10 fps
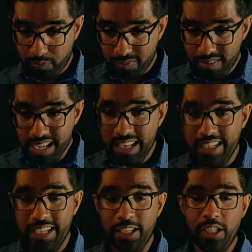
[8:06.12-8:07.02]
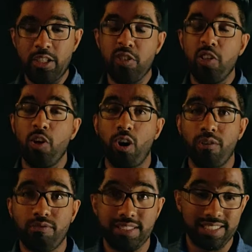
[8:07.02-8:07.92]
leading into a
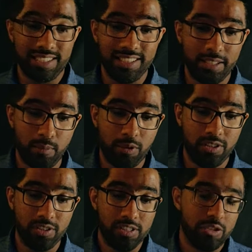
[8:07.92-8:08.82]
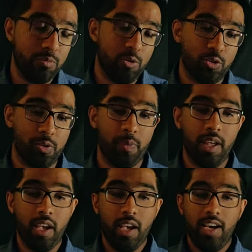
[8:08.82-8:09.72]
non-physical temperature distribution.
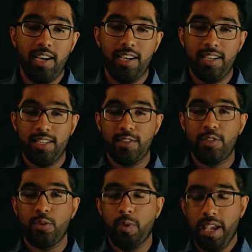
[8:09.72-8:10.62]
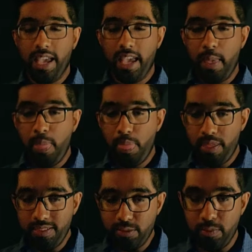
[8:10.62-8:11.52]
So in
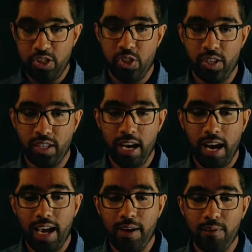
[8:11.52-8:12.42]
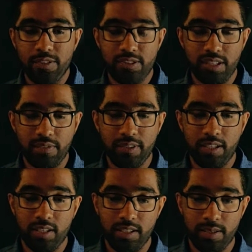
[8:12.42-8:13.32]
this meshing, I have received
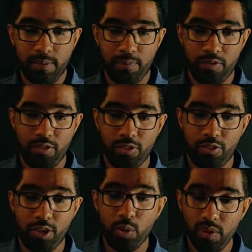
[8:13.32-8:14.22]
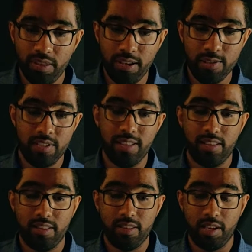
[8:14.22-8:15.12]

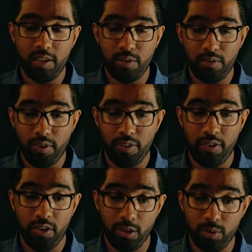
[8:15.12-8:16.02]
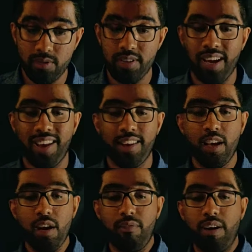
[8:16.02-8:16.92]
31,343 nodes and
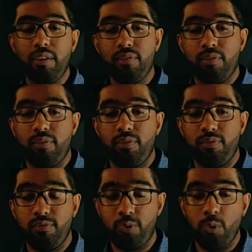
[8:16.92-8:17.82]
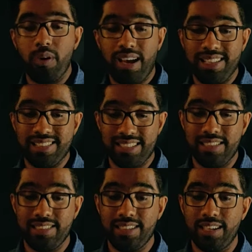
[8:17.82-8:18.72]
5496
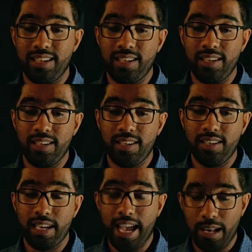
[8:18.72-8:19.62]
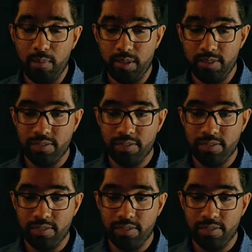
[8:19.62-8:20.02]
elements.